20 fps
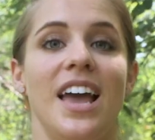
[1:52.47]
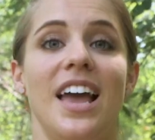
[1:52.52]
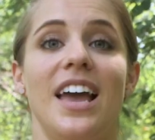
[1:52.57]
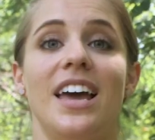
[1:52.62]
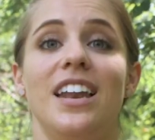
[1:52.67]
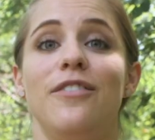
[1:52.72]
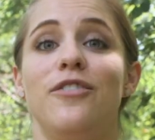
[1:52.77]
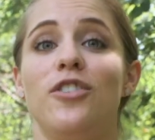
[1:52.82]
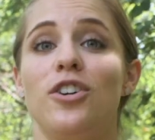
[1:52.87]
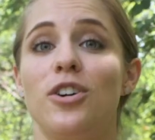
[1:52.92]

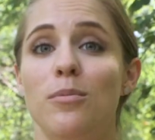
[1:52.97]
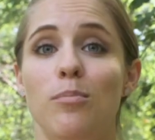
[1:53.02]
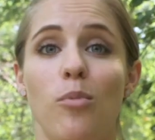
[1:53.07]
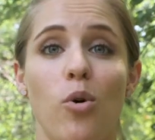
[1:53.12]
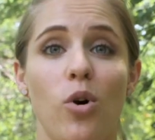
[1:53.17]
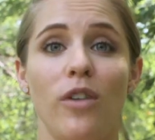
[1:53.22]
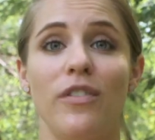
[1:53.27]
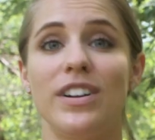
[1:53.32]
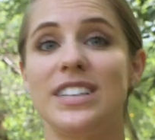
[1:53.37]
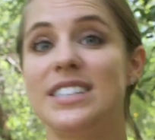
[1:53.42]
And if you're
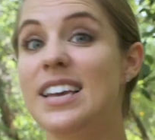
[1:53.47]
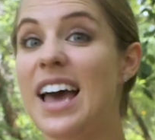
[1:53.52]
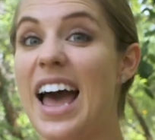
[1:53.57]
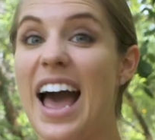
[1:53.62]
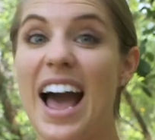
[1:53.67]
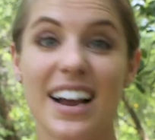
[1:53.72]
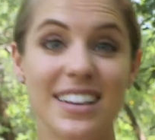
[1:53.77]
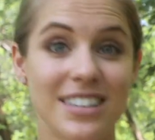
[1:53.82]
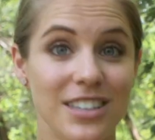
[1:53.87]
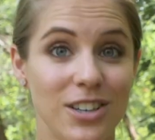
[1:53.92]
more of a
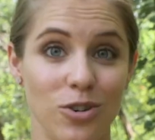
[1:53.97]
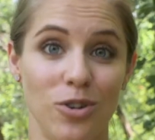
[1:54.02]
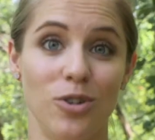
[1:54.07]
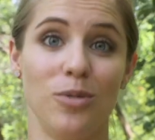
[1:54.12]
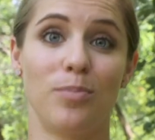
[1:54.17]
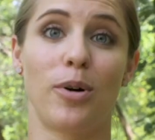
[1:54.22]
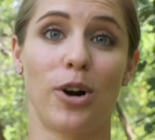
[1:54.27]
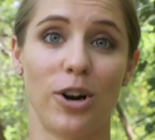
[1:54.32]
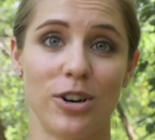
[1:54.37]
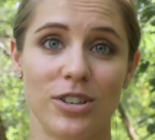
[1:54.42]

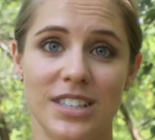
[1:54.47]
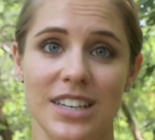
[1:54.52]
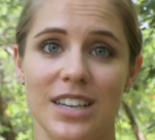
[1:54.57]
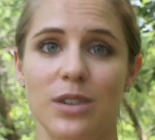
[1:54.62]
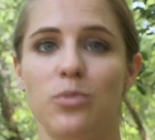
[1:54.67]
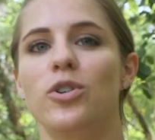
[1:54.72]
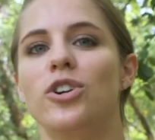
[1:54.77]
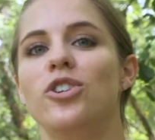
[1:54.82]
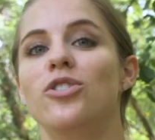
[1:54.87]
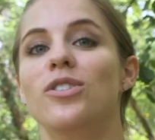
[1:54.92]
tactical
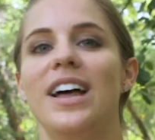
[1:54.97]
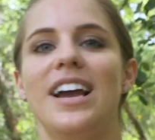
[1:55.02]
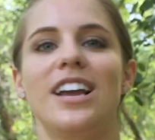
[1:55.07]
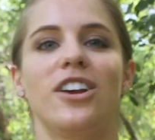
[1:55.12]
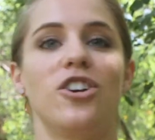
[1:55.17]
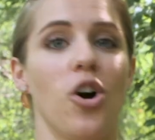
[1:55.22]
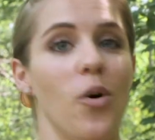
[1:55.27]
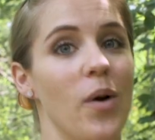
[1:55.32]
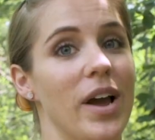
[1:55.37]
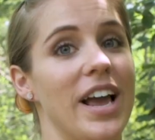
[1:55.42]
person where you
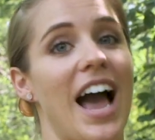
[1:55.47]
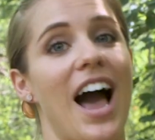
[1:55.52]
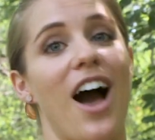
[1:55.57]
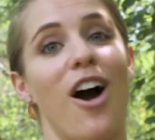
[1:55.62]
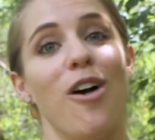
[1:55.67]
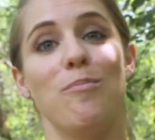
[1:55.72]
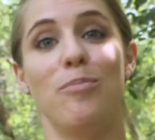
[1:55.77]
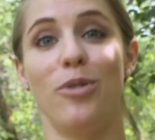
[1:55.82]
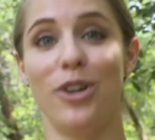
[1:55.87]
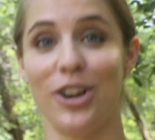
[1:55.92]
like going
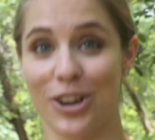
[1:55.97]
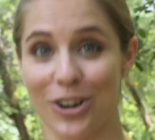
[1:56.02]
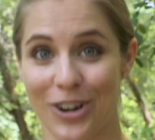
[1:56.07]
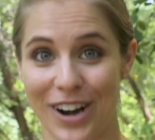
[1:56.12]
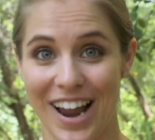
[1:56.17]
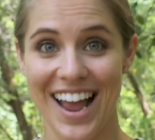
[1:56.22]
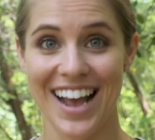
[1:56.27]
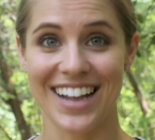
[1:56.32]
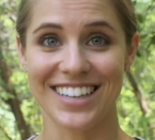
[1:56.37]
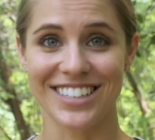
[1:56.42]
out and putting your
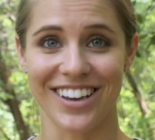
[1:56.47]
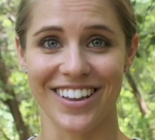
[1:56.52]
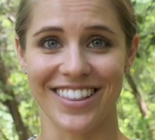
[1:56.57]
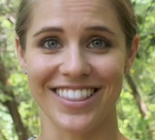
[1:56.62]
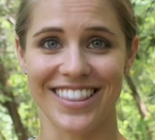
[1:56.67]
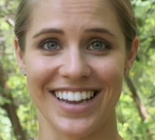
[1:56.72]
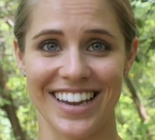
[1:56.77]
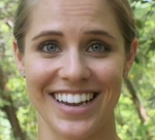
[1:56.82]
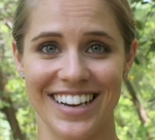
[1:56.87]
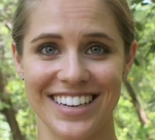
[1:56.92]
hands on
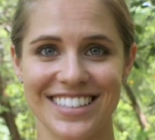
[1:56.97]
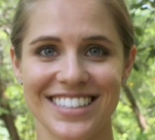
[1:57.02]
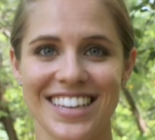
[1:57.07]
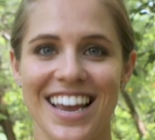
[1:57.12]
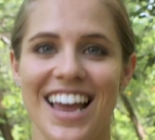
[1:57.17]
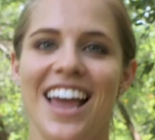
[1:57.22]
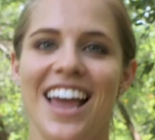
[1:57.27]
things,